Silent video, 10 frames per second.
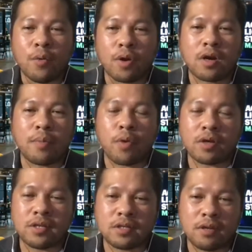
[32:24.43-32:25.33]
what are the
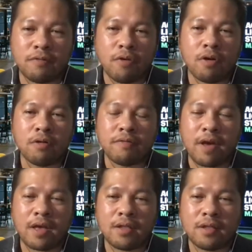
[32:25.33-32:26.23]
process involved,
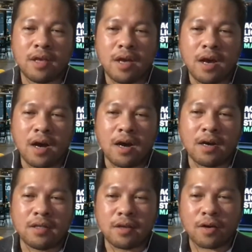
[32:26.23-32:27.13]
and
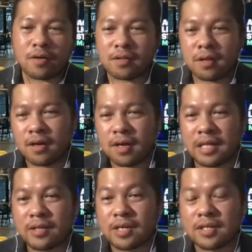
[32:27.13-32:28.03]
the
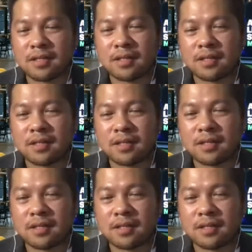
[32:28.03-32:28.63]
intricacies of it,